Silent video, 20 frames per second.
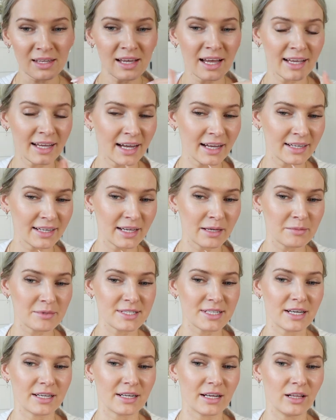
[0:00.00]
I got on
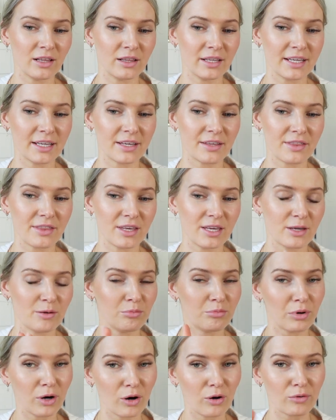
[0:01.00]
Amazon. I'll link the
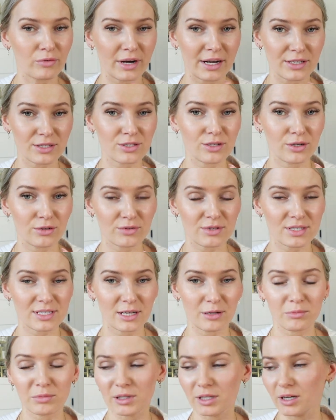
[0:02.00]
bow rhinestones
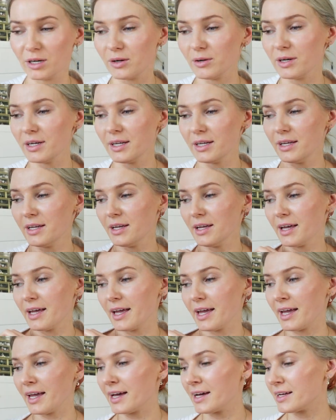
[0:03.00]
down below.
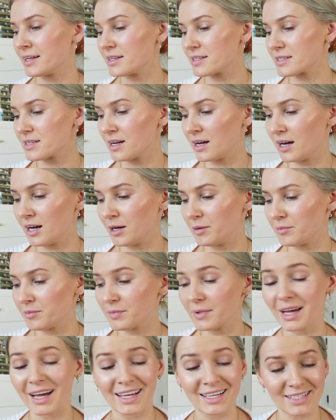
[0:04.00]
And um,
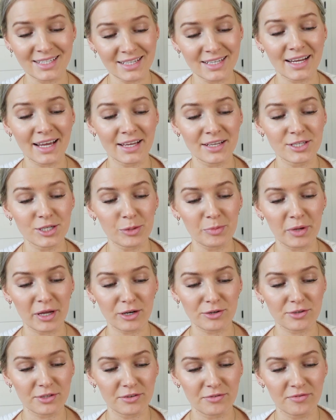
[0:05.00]
I did end up
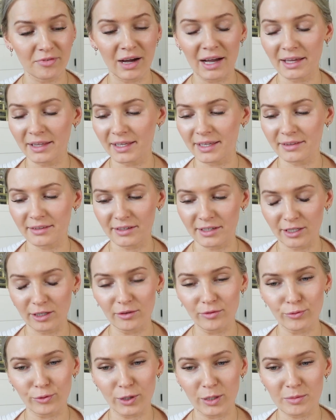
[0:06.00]
actually filing the nail
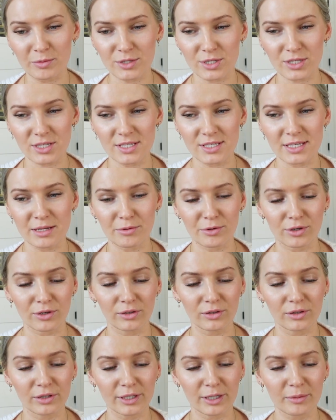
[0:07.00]
forms just because they were a
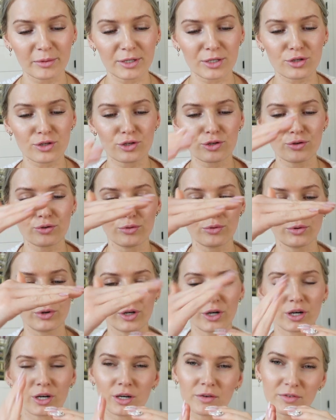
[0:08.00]
little bit too
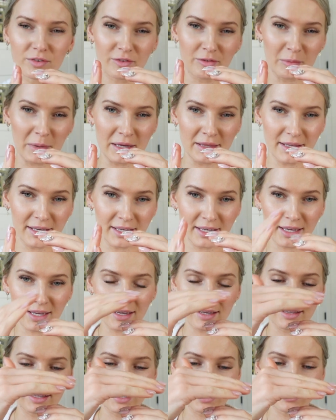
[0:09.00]
curved for my
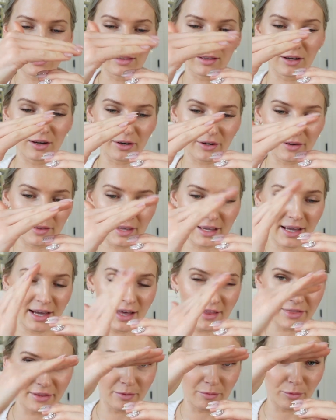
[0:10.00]
liking. Like the longer they
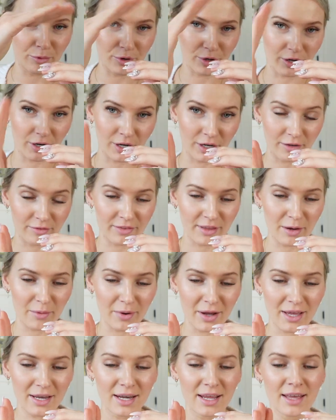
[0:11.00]
got, the more curved they
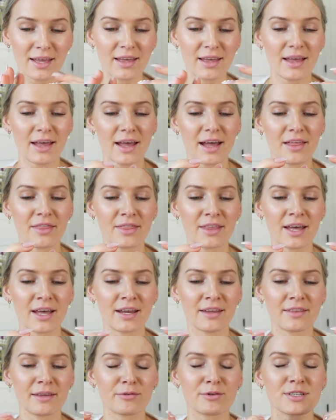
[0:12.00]
went. And
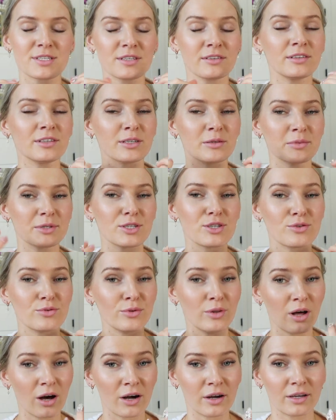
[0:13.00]
then they were still a little bit too
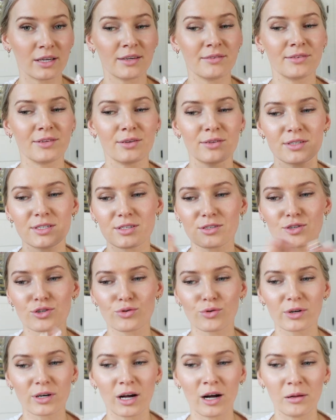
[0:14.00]
long, even though this is
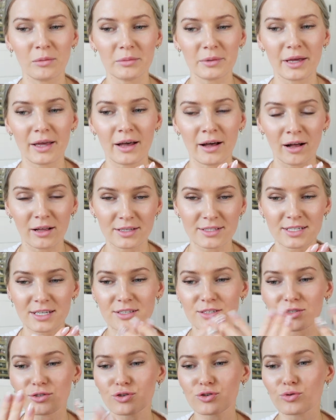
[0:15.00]
short, uh, it
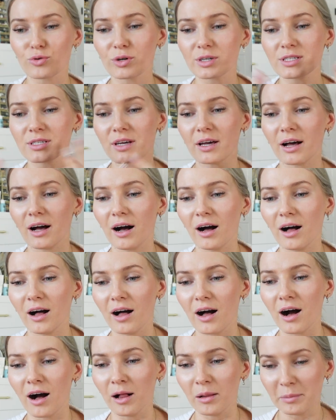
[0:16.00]
says short
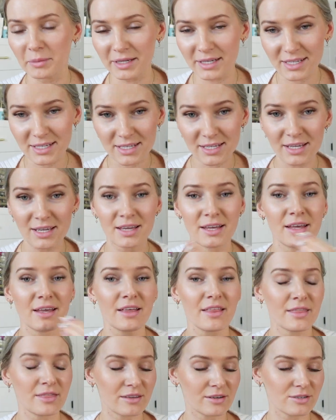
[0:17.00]
almond
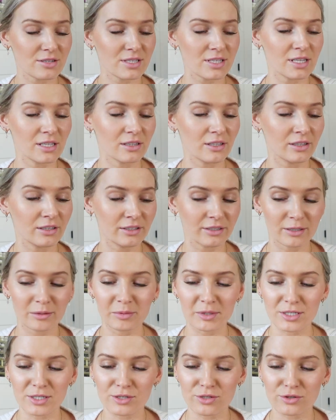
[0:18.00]
they're still a little
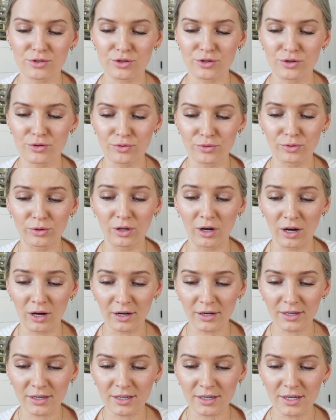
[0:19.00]
bit too
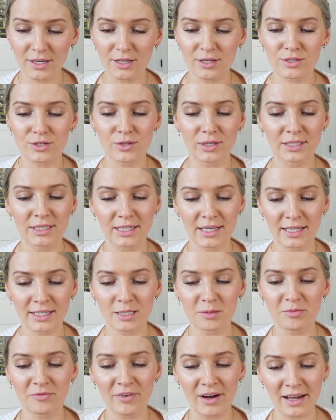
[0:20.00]
long. So I did end
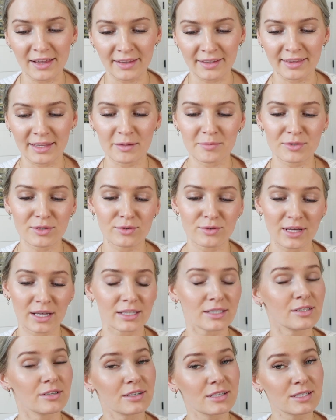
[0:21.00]
up filing them, so
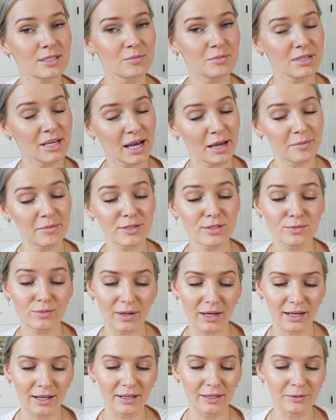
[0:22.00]
that took some time as
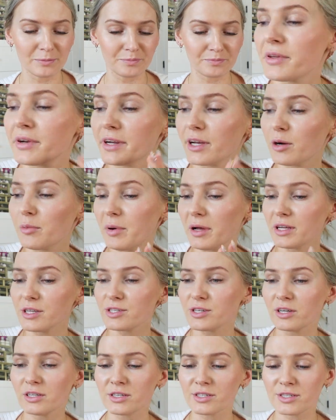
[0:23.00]
well. The nail polish
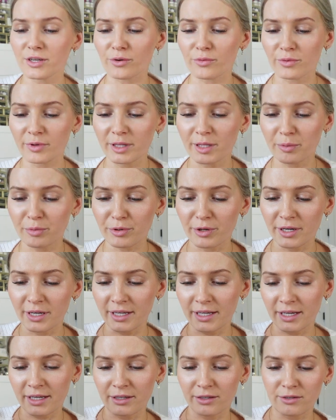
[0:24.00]
colors are really
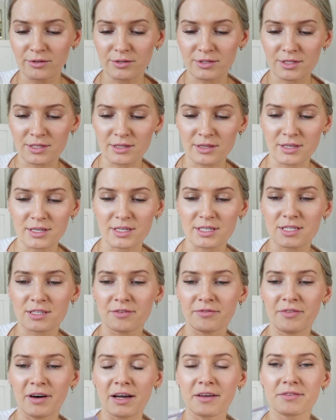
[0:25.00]
pretty. I used this
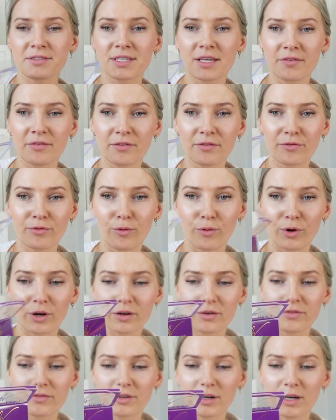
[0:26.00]
574
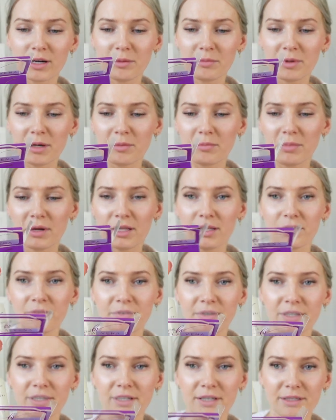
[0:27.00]
from
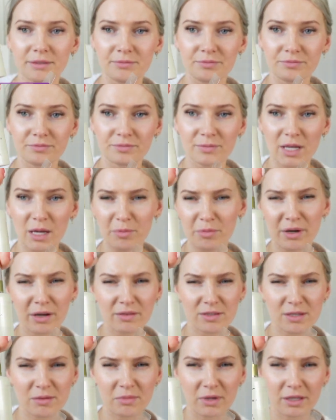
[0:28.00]
Bellavina. I
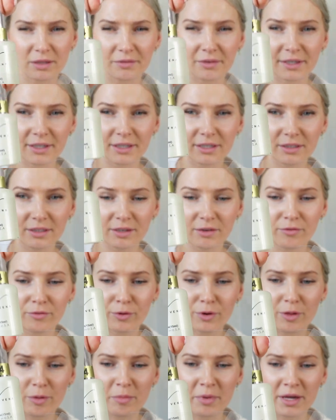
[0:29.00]
pronounce it Bellavina
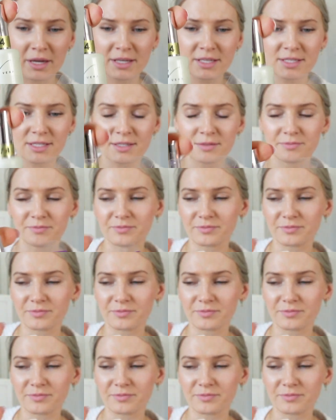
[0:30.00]
for the base.